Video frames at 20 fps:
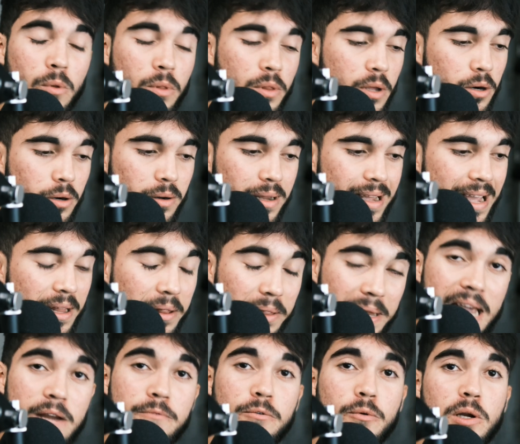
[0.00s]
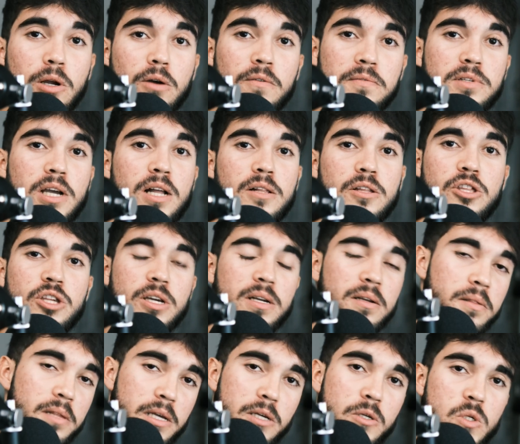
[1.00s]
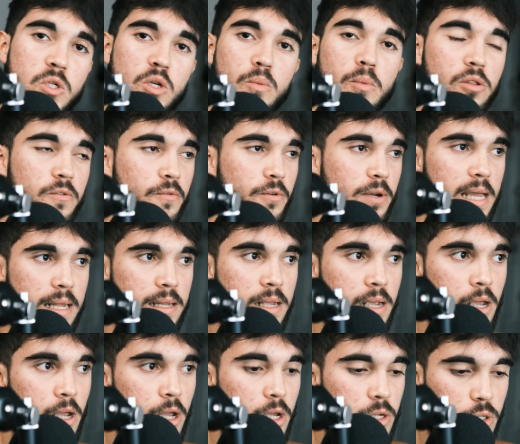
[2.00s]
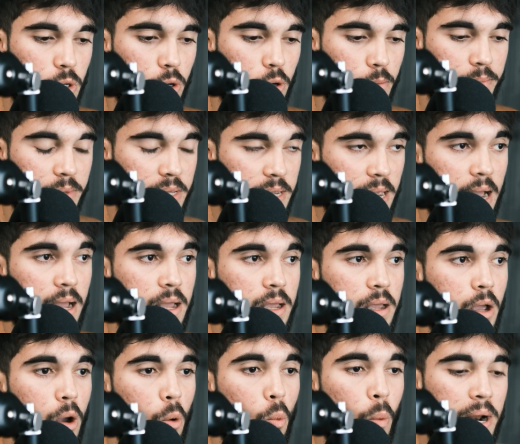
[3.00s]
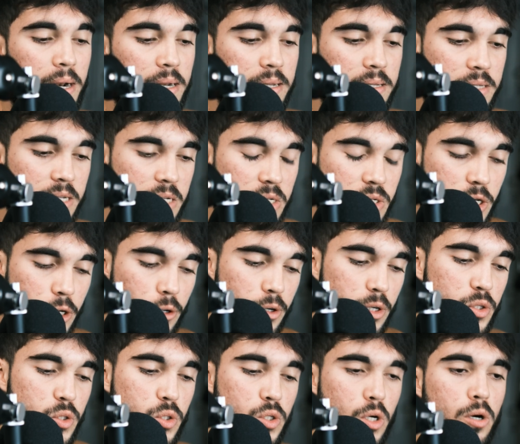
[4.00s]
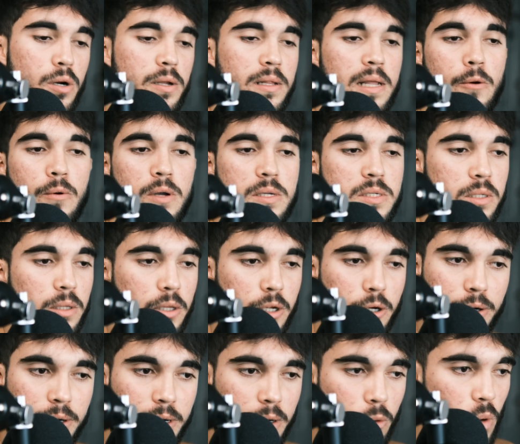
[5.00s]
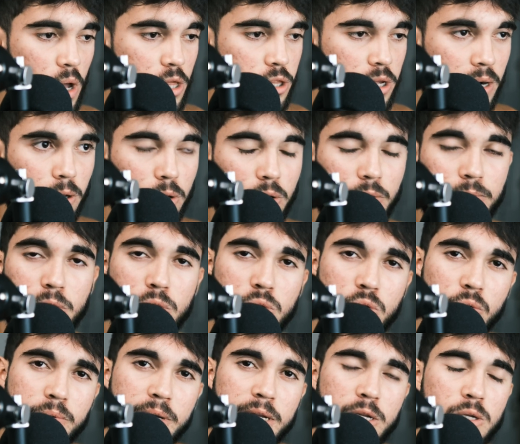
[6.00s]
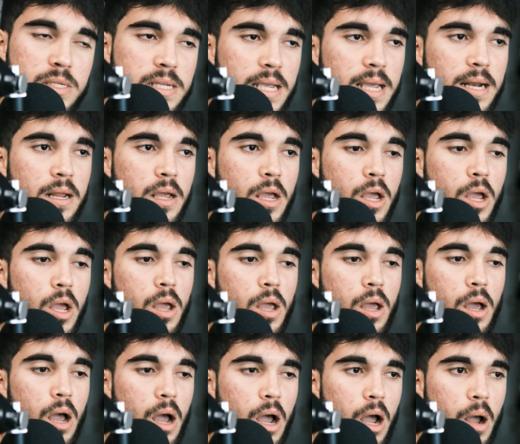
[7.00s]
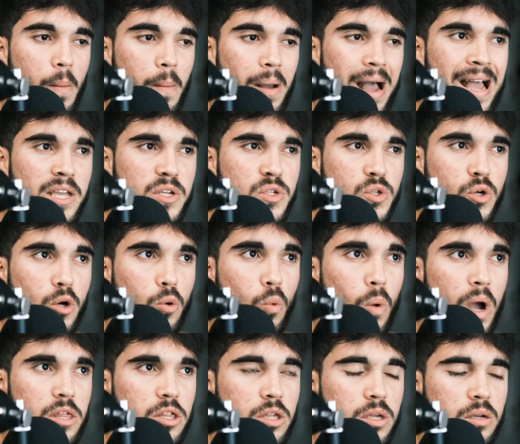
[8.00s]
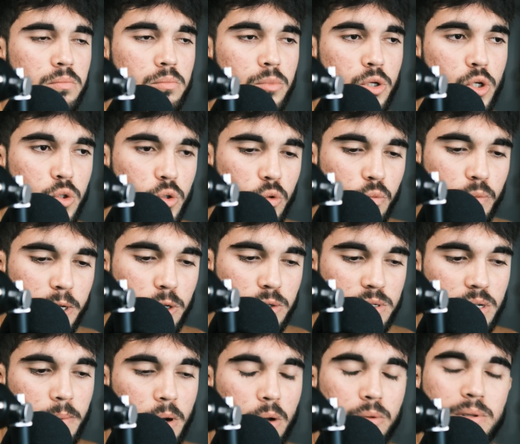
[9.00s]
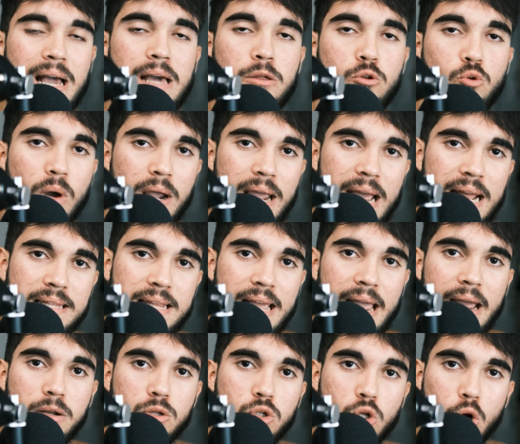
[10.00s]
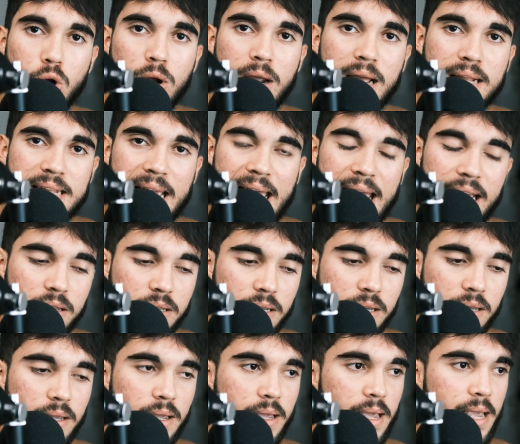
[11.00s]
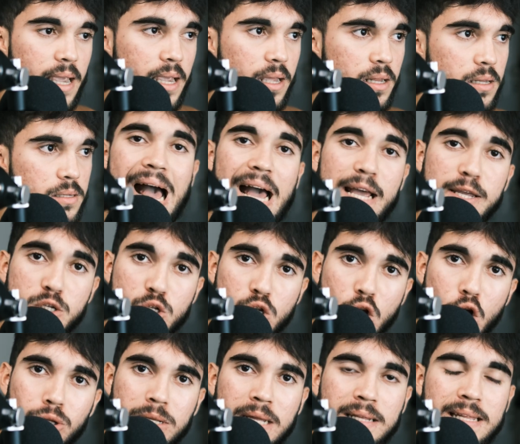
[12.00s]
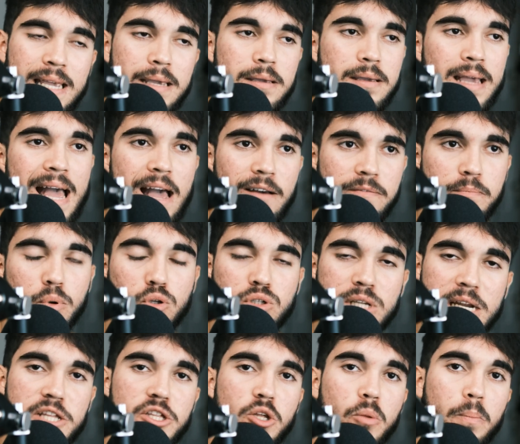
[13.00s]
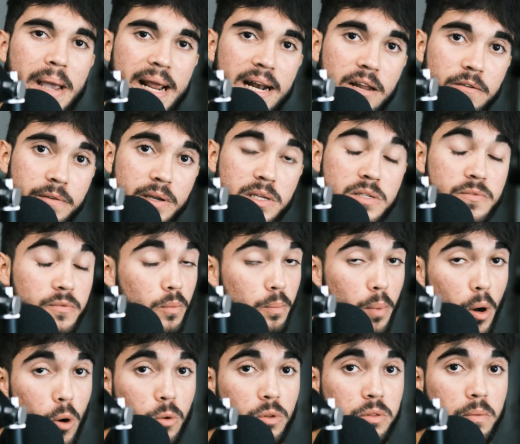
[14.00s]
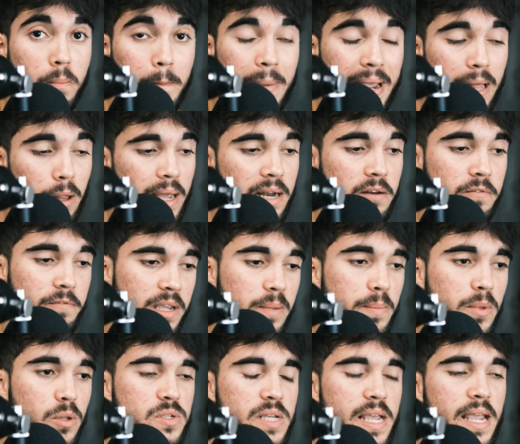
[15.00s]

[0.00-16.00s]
They're a library of knowledge, and thank you so much for that. So yeah, when this year started, I was learning, watching a lot of YouTube videos, and I started watching YouTube videos about Ashwagandha and Tongkat Ali, and I saw that they have potential benefits for both male and females.